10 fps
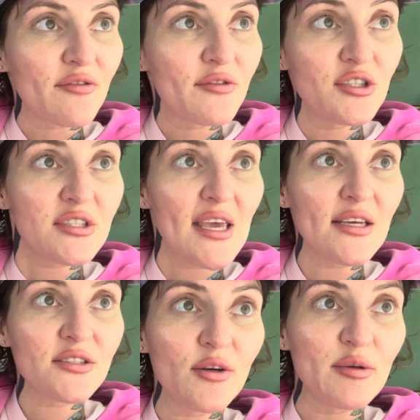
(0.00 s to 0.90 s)
You just can't
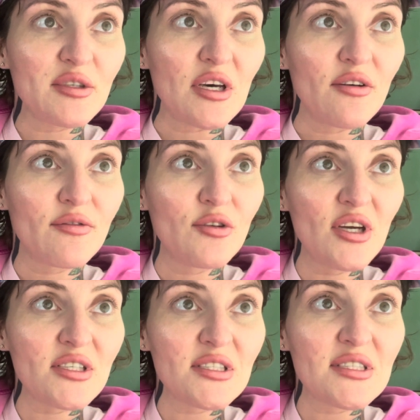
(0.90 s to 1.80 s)
yourself. You
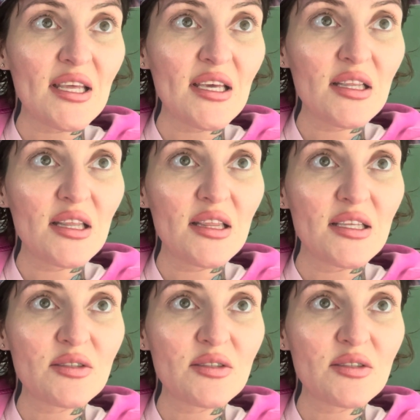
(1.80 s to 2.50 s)
guys just think that